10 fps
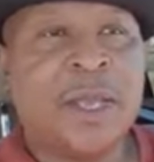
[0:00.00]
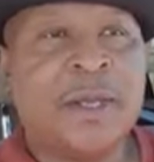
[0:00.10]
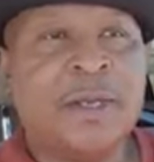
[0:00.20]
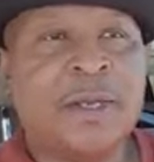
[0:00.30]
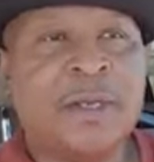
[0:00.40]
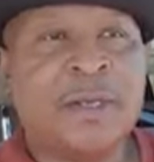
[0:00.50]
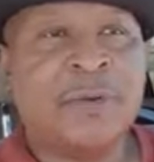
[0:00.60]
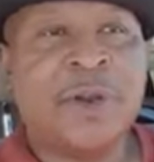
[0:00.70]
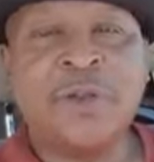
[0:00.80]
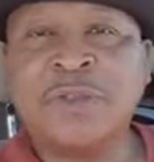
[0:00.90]
And
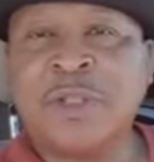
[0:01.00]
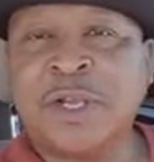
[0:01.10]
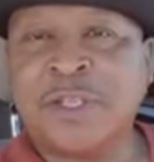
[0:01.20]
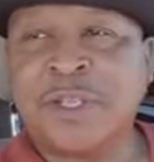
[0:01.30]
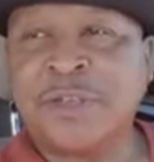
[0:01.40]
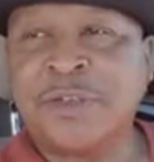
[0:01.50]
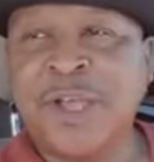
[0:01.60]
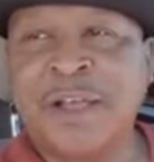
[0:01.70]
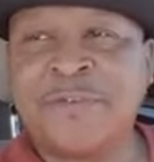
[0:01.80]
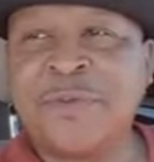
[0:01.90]
one of those nuggets is
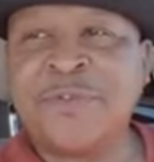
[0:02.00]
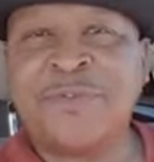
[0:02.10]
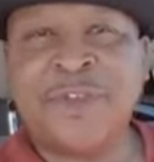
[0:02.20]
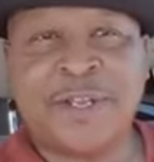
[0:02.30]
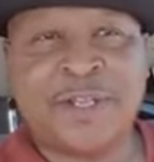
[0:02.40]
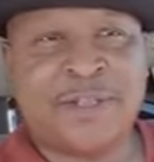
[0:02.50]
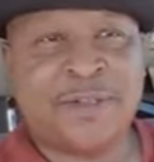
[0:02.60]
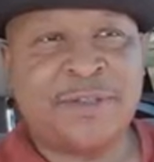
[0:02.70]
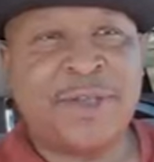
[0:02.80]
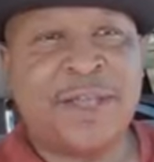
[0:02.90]
you have to be
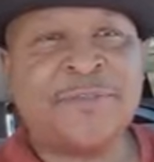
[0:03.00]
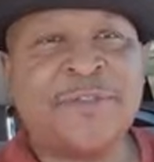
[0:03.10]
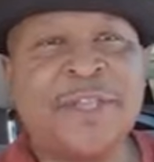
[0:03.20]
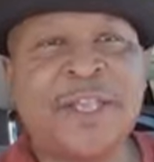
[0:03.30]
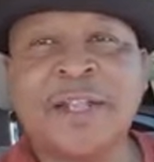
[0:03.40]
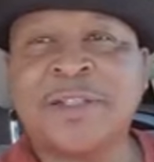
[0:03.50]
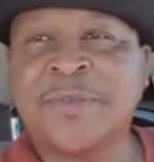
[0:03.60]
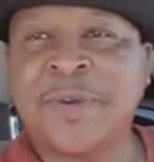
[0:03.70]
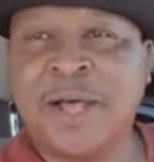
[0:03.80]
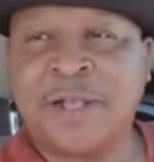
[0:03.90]
fearless. You have to get out
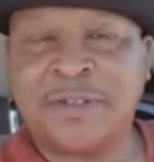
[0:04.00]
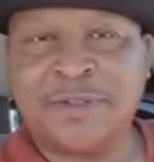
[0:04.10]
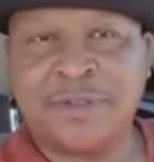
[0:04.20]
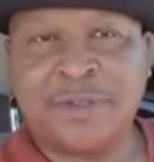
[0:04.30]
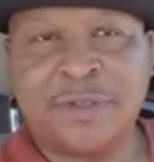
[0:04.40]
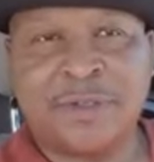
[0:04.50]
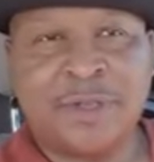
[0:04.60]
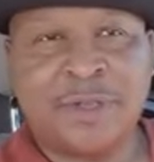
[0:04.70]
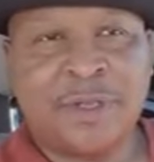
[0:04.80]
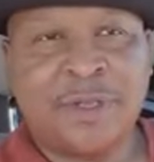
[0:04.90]
the box.
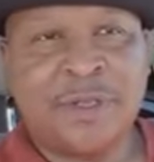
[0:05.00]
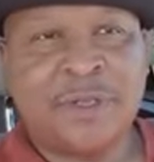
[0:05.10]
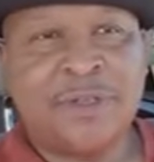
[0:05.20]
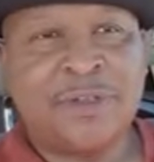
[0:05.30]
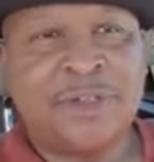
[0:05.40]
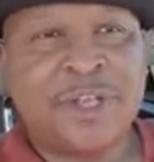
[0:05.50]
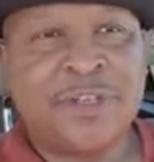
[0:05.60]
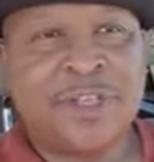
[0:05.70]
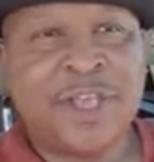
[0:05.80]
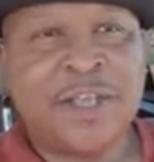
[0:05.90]

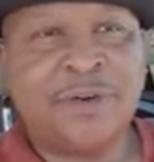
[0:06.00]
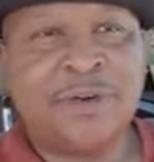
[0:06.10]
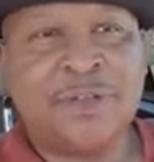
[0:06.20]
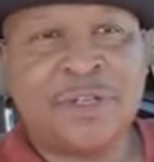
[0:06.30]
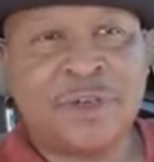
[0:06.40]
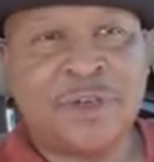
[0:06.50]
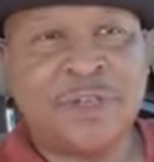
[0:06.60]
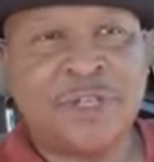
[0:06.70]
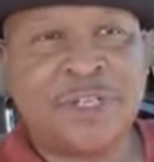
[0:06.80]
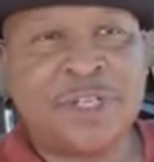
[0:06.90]
Just can't go to
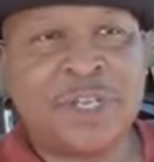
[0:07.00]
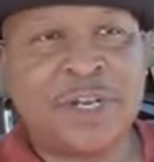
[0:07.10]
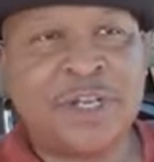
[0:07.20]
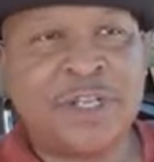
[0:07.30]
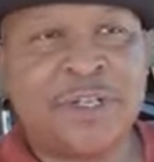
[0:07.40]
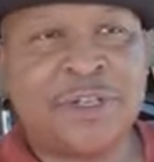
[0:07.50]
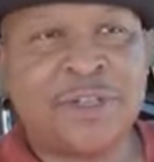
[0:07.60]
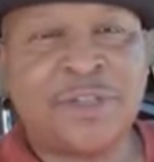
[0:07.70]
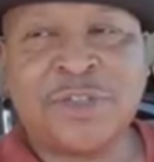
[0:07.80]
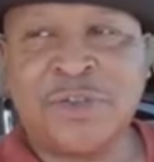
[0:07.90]
church. Just can't listen to
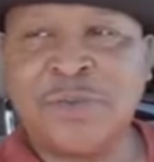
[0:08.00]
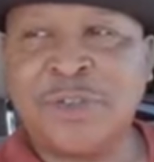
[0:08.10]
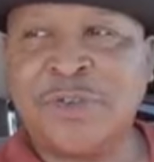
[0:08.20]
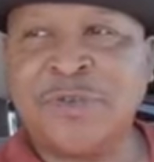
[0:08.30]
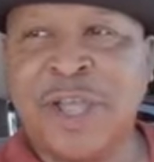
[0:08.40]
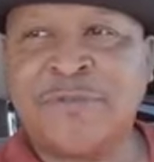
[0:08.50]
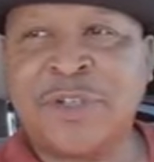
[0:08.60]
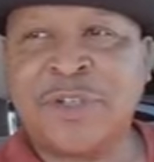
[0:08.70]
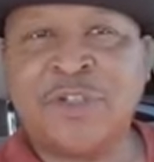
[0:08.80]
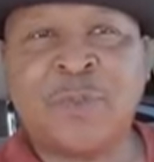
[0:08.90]
the sermons. You have
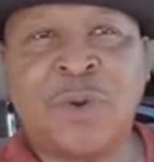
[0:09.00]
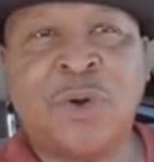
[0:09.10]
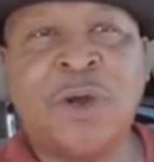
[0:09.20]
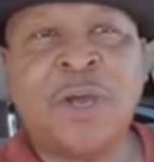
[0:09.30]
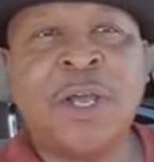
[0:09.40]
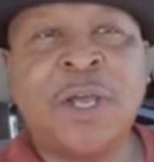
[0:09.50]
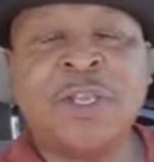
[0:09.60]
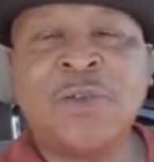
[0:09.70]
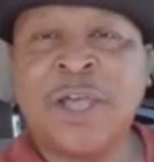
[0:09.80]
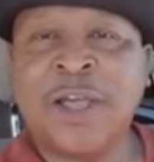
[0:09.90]
to explore.
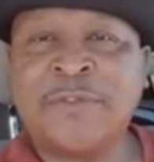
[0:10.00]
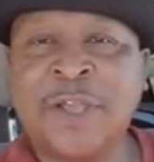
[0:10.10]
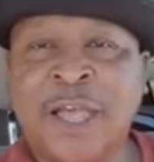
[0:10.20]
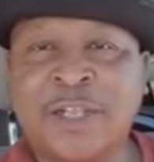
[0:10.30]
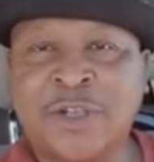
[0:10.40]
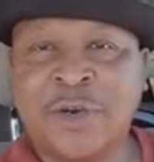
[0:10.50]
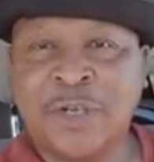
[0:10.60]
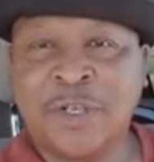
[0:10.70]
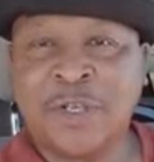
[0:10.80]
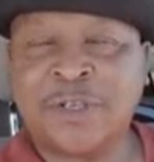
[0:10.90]
You have to ask
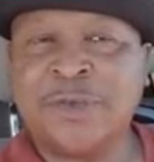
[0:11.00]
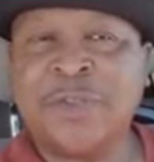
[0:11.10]
questions.